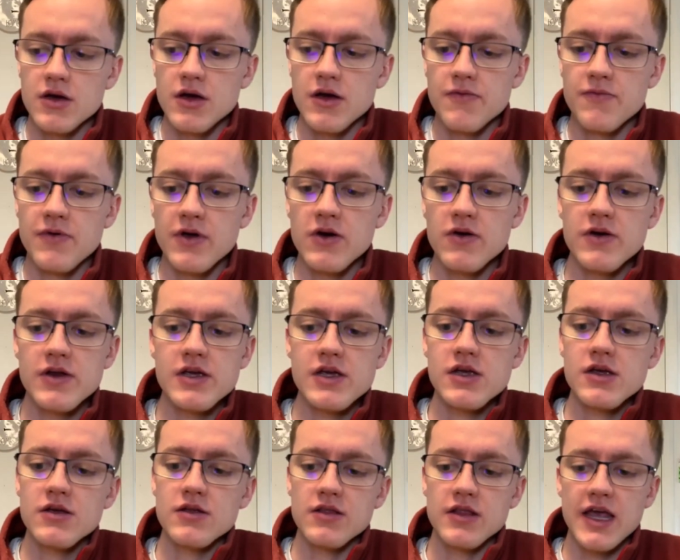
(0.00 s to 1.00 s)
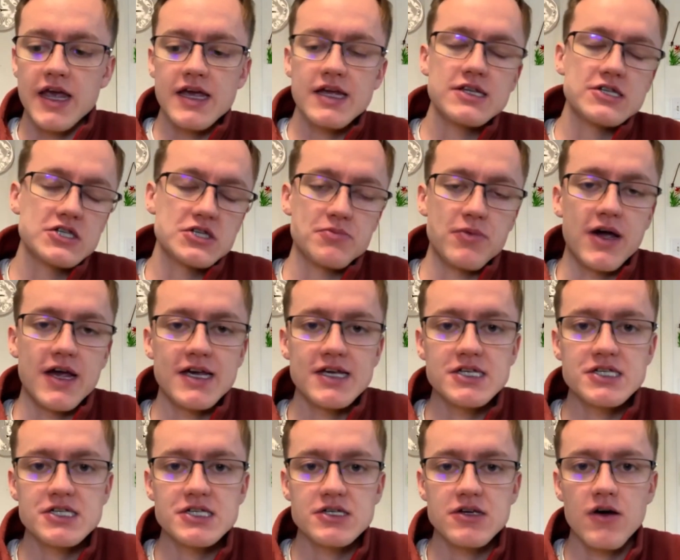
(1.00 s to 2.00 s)
very late
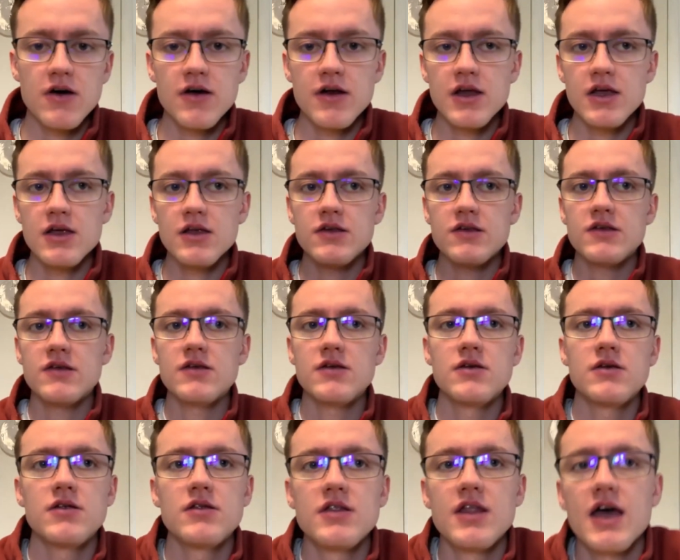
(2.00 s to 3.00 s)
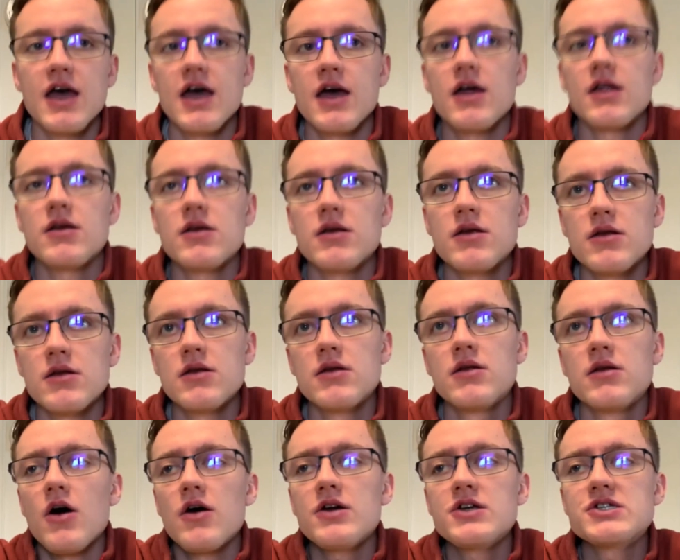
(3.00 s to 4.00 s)
spice on it that,
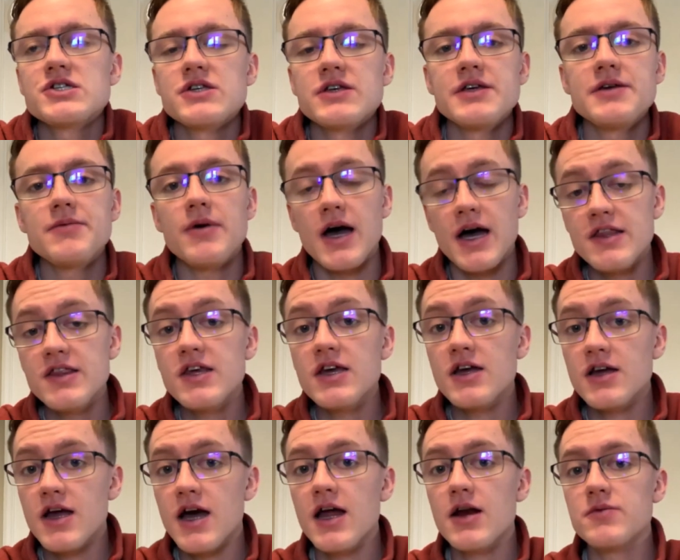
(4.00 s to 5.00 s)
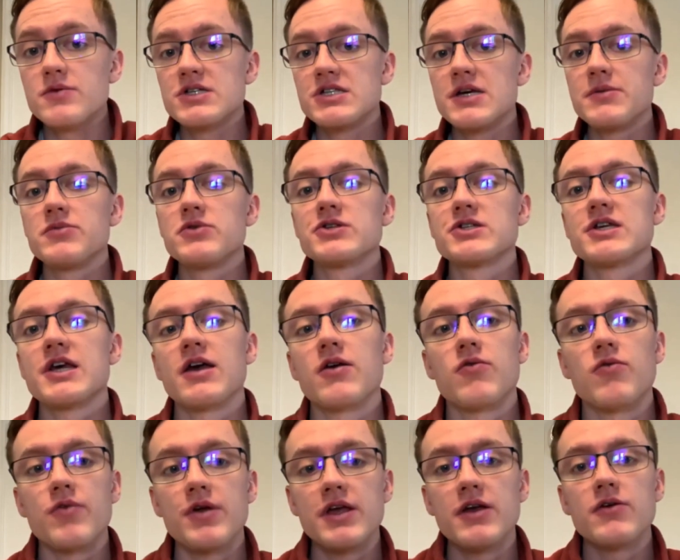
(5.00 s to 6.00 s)
honestly, I think it kind of resembles like
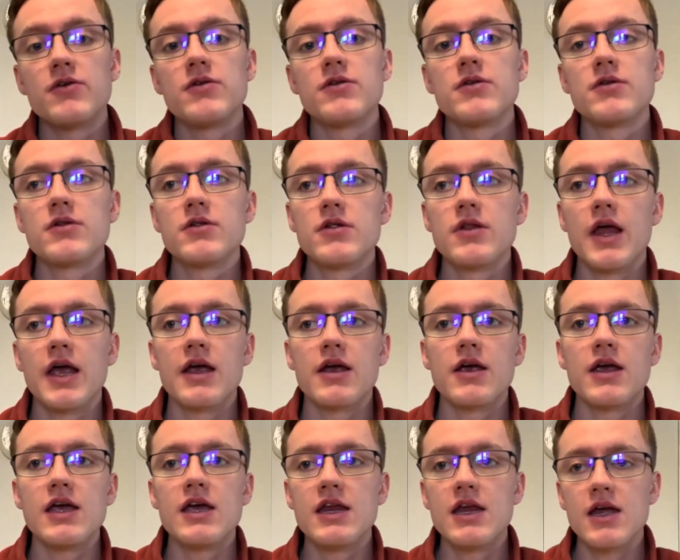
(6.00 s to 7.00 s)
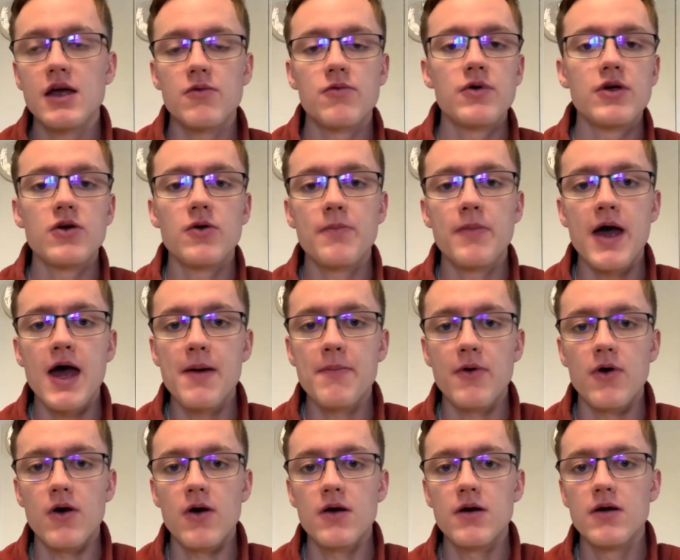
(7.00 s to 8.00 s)
eating a real
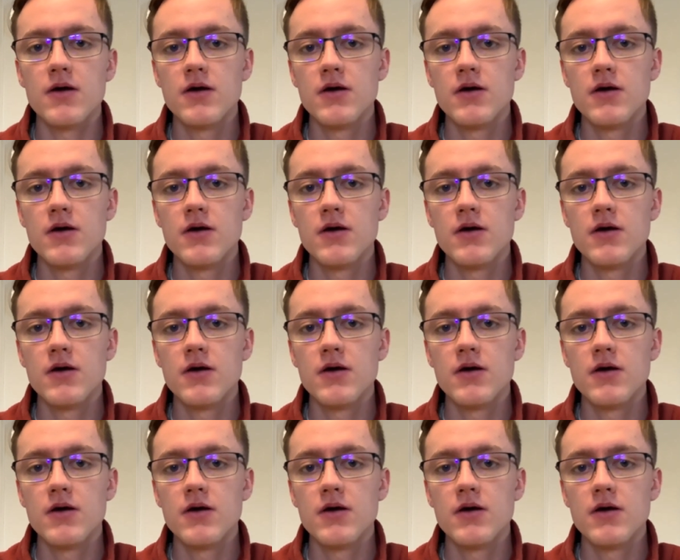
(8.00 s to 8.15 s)
pepper.